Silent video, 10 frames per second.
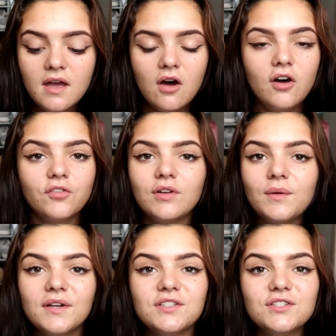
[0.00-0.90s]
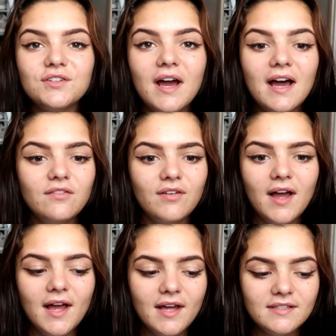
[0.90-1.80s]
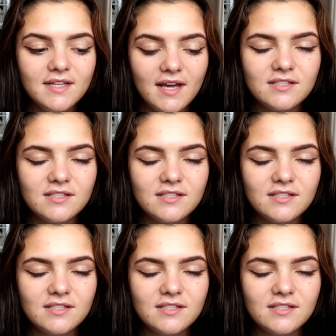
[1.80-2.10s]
answer any questions you have, and yeah,